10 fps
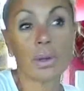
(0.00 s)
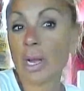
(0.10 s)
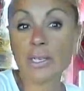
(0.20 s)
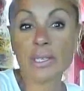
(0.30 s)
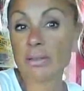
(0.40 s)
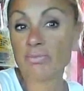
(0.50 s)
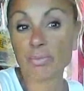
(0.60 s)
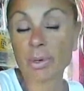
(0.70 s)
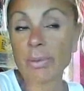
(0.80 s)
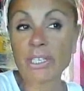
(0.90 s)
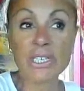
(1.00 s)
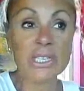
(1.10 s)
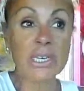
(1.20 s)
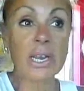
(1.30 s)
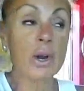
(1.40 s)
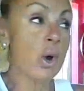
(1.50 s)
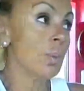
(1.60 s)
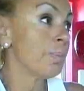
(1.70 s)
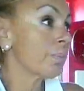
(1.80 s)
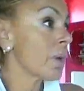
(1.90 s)
just pretty much just stayed
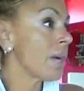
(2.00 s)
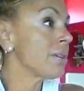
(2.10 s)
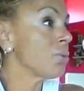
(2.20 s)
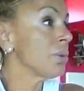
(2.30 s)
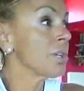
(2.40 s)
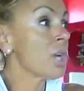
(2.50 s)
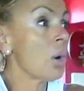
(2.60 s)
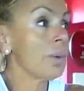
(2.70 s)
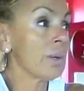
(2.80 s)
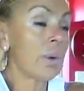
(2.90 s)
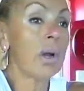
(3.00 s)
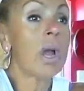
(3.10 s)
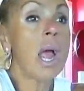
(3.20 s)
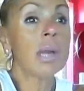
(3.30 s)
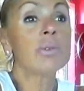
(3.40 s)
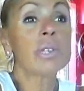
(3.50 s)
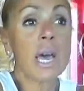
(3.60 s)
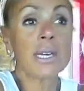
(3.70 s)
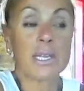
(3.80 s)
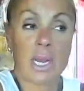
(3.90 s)
home. I didn't really go anywhere. It was
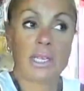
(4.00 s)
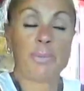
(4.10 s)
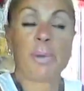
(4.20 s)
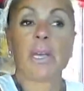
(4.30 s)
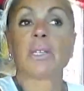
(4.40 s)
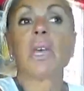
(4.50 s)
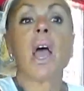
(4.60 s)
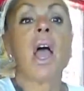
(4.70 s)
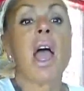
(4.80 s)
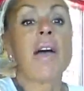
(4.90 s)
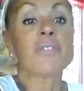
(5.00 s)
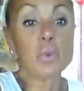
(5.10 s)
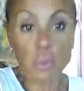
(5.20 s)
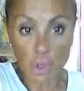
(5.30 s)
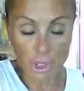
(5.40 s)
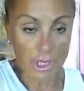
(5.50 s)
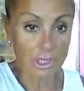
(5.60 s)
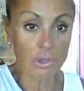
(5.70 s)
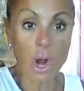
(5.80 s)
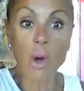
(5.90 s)
kind of nice because after
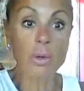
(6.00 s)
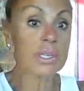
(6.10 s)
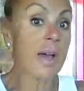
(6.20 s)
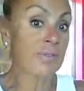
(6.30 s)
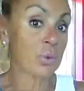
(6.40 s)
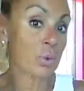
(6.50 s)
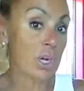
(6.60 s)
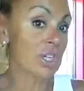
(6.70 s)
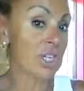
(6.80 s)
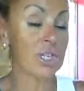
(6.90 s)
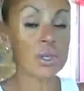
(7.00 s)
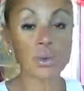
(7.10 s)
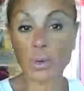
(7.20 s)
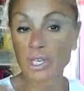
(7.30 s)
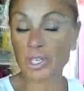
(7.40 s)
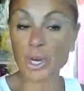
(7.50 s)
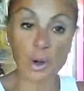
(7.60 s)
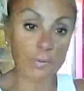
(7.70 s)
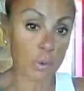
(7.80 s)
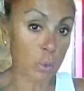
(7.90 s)
working, you always have to rush here and rush
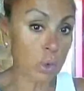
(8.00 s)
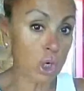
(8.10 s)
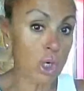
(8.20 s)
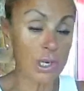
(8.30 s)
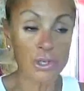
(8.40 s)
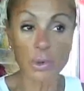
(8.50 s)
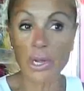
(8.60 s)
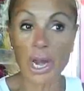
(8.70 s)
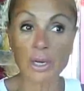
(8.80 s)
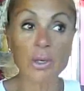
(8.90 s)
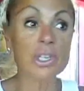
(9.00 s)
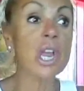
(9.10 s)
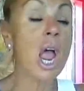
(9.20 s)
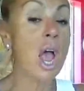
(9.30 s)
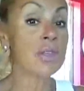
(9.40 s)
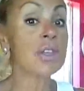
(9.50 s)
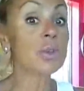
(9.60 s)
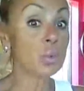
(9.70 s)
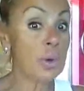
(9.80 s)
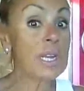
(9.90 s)
there for work and doing errands. And then
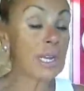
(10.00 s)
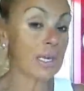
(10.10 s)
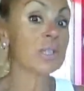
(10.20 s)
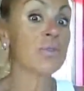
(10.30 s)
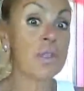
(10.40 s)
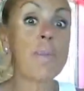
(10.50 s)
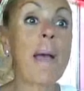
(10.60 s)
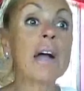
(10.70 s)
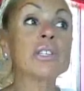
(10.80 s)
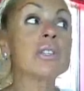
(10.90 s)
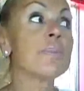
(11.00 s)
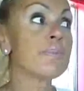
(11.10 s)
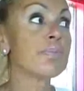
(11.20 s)
the weekends for the past